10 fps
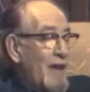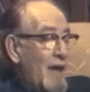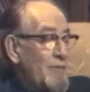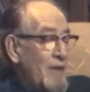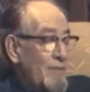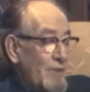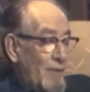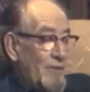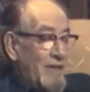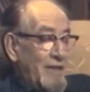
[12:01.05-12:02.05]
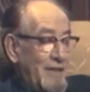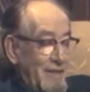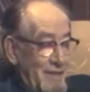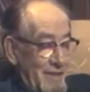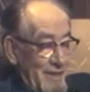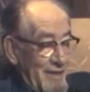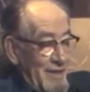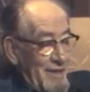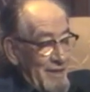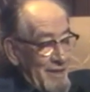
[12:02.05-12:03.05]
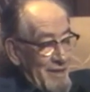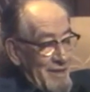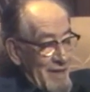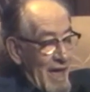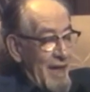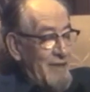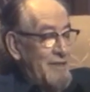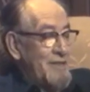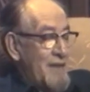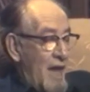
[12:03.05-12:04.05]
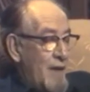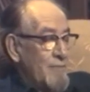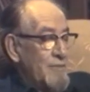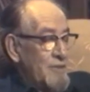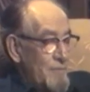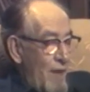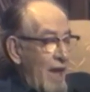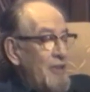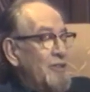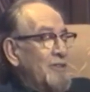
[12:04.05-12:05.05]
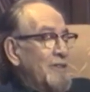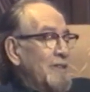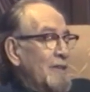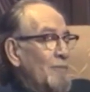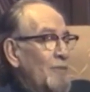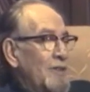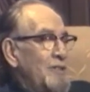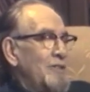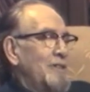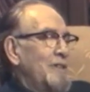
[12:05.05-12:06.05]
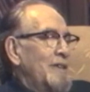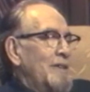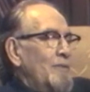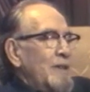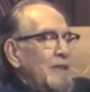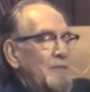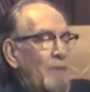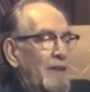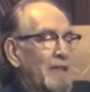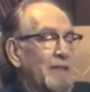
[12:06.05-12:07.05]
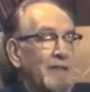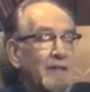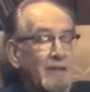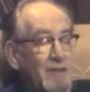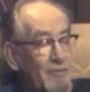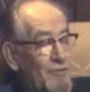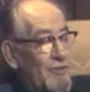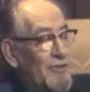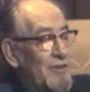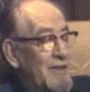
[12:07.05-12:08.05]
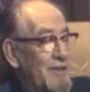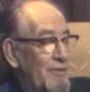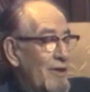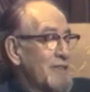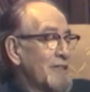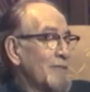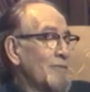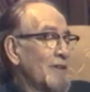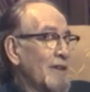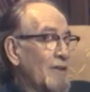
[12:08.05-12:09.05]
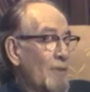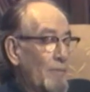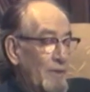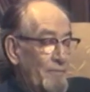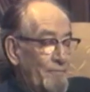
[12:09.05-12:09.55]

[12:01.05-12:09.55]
IBM company, and in time to match the completion that we expected for the rest of the equipment.